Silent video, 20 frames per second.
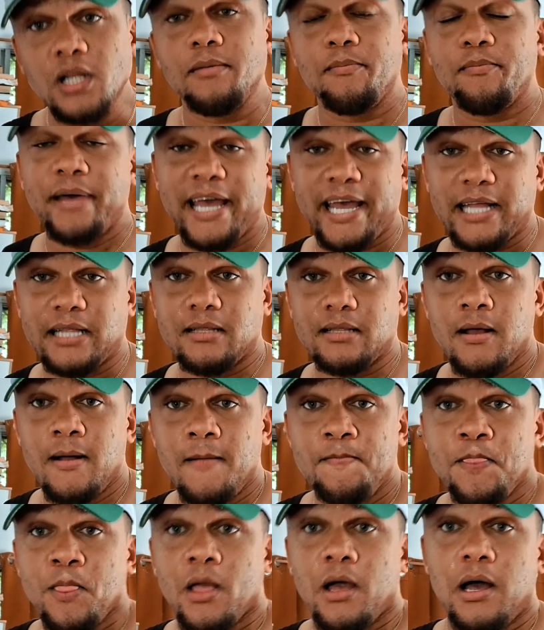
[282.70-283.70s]
depend
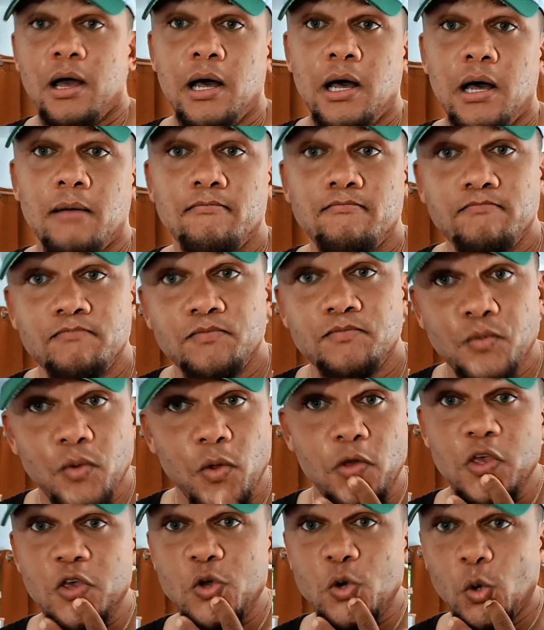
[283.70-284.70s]

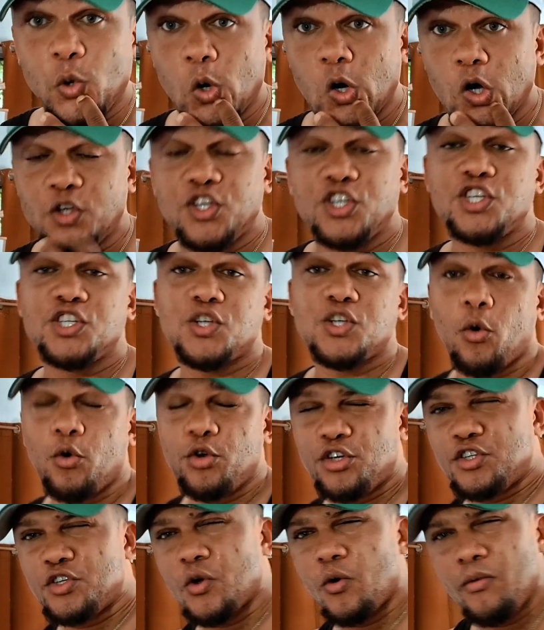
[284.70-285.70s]
your
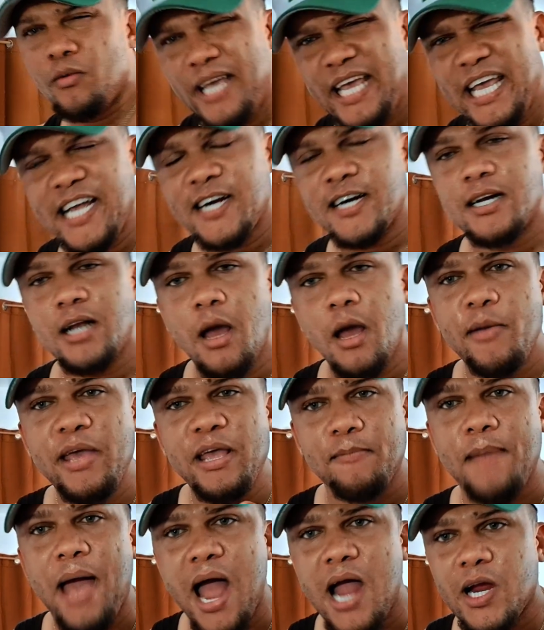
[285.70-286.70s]

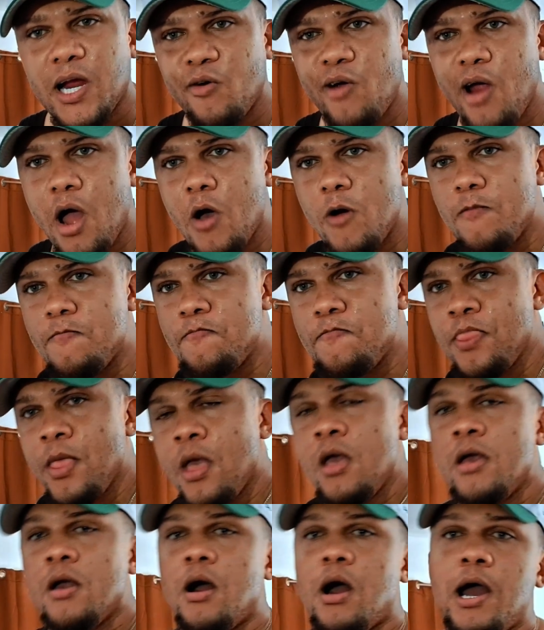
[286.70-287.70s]
socio-economic background,
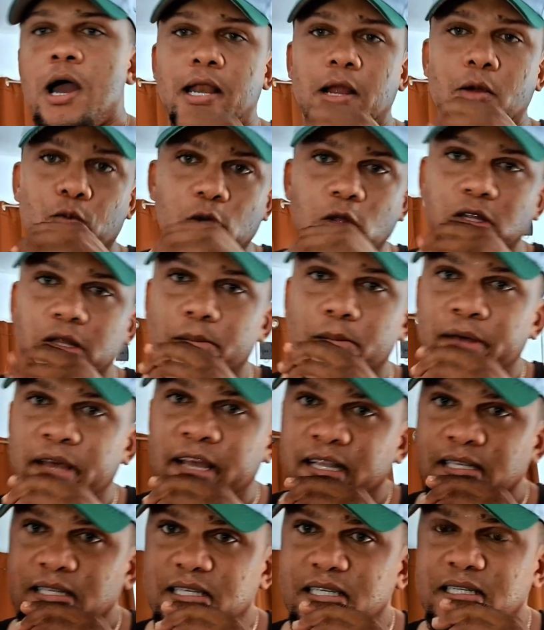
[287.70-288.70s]
and it will
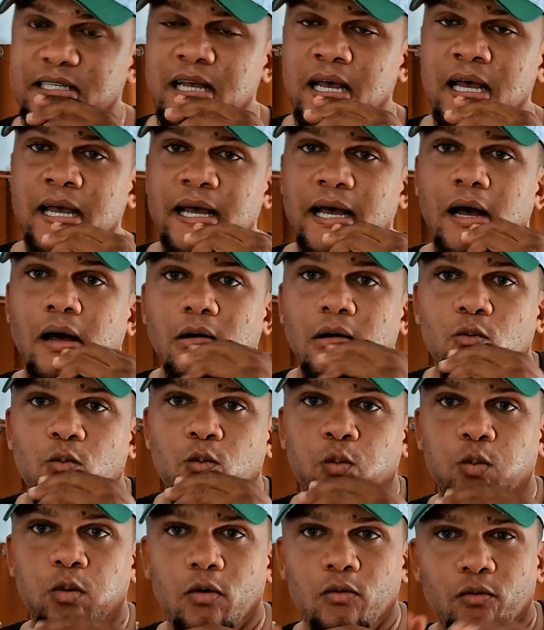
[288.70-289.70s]
depend
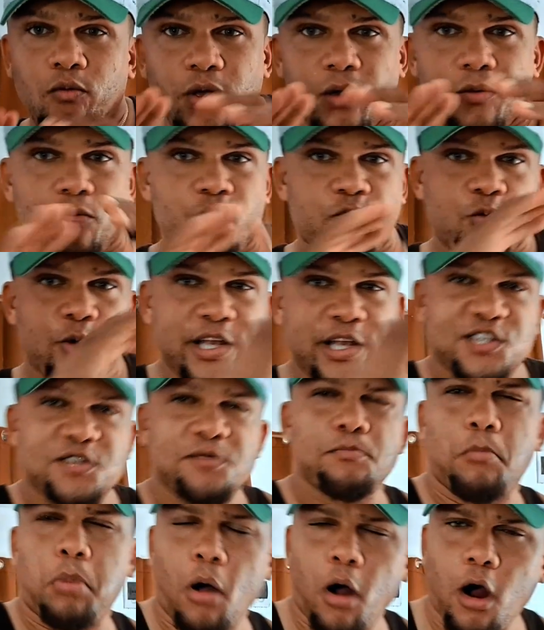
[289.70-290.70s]

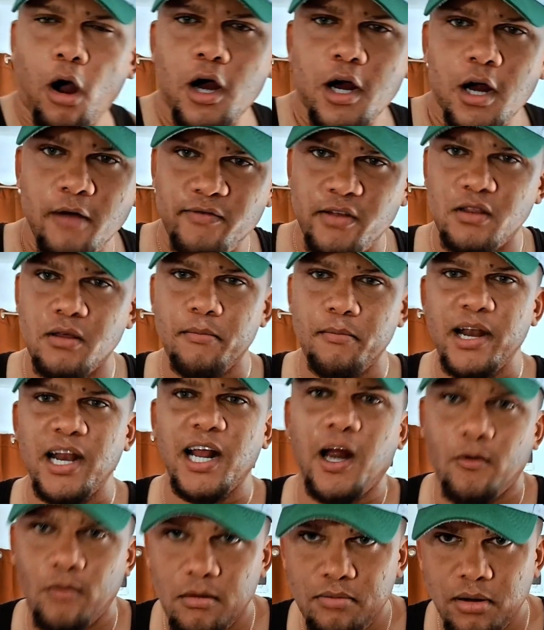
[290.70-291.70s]
which part of the
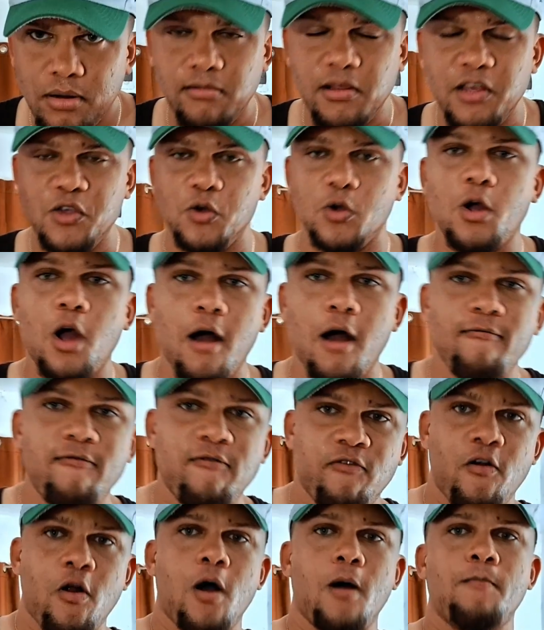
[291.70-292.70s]
Dominican Republic you come
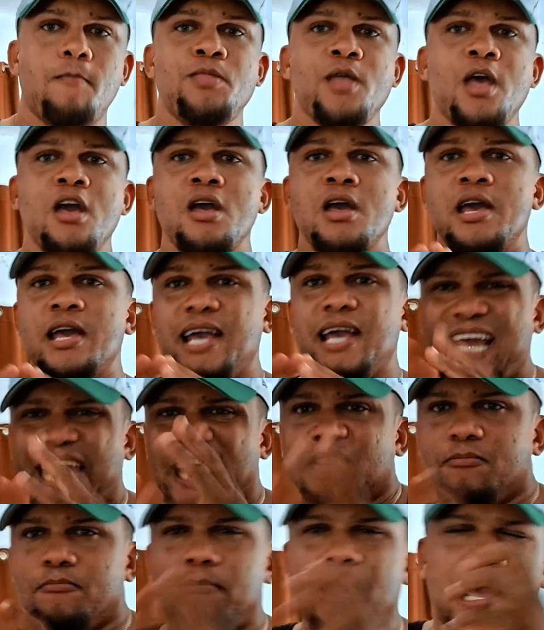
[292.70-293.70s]
from.
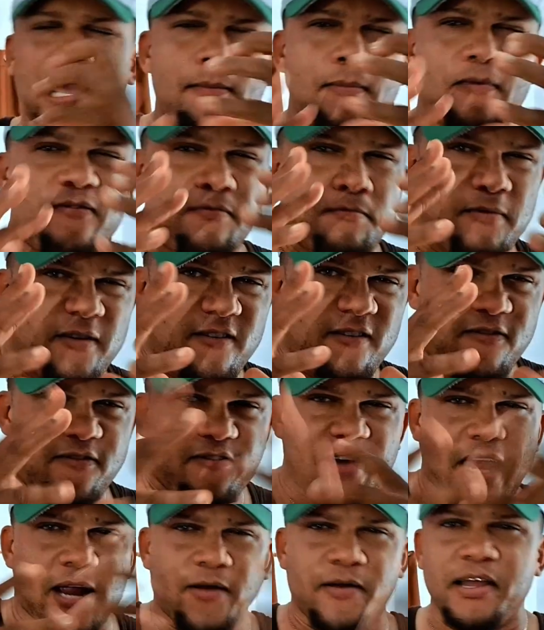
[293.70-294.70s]
It may
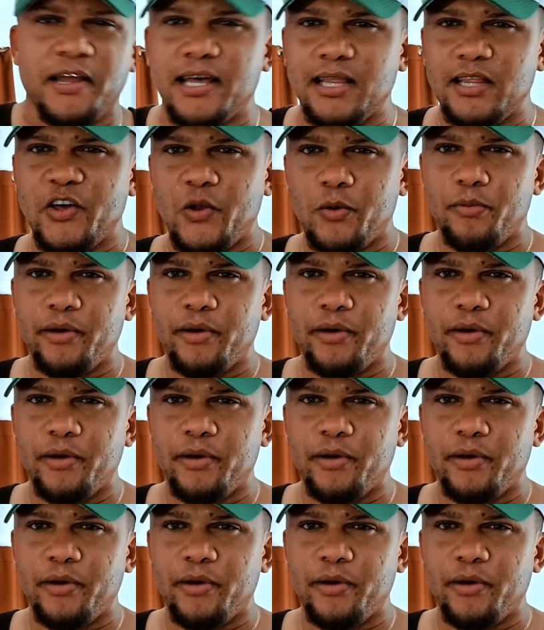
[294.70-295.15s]
vary a little